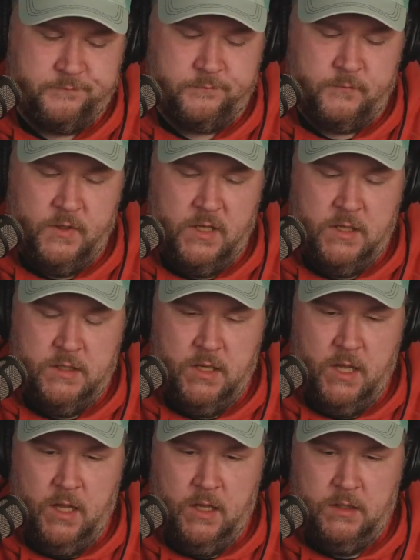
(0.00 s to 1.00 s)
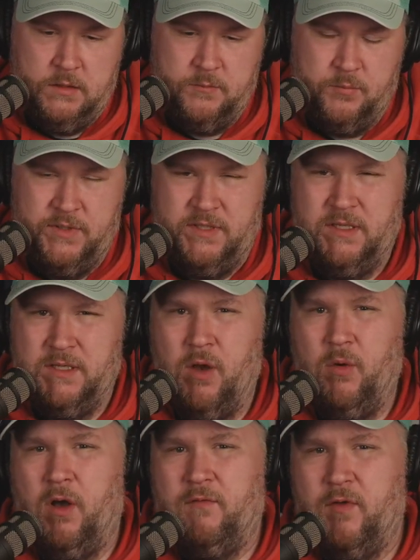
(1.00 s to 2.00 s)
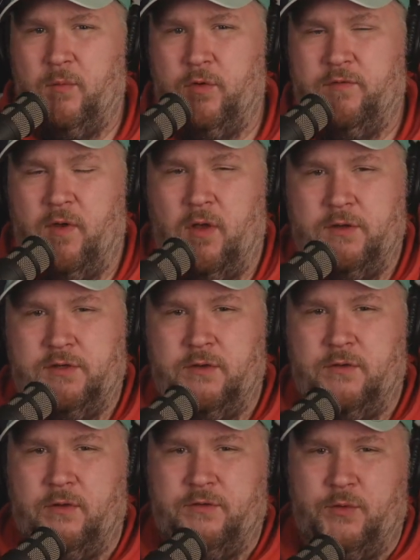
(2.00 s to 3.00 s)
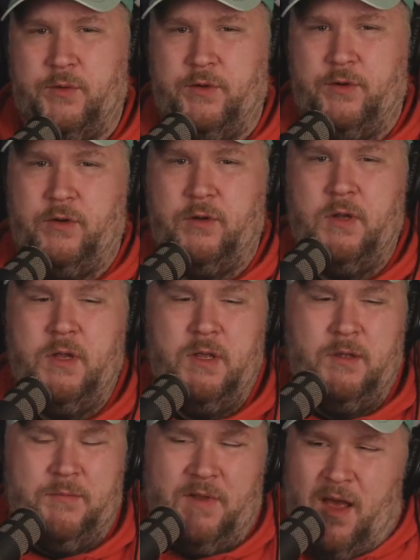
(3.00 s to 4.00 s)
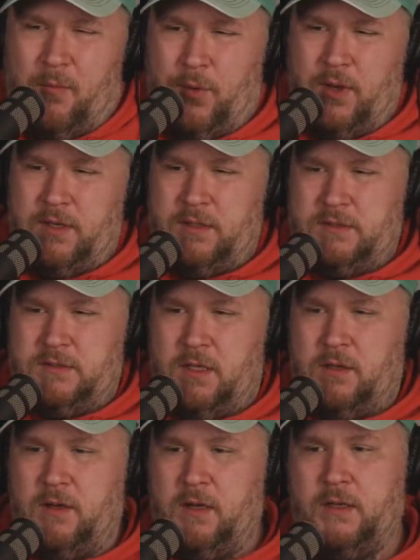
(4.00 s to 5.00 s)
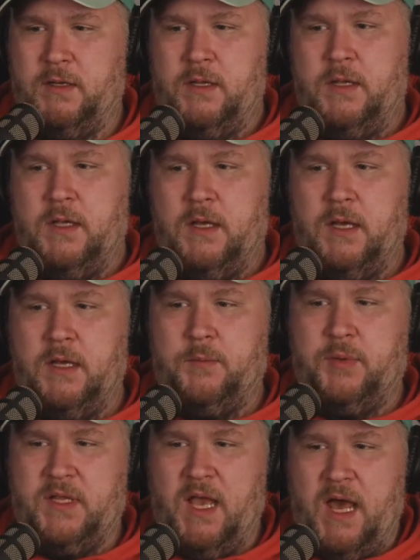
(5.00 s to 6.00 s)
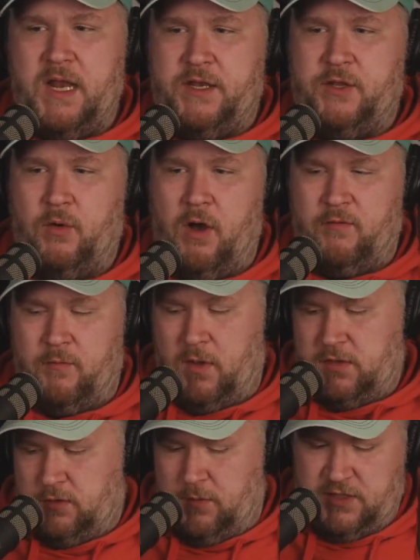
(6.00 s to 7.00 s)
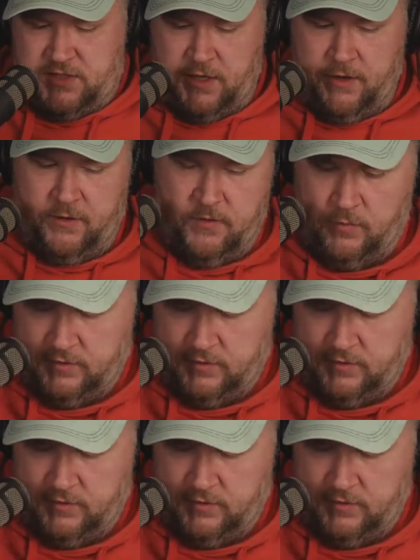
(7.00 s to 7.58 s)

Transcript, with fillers: and uh but did know of him we follow each other on twitter not buddies though right uh but kind of knew of him also my chair what the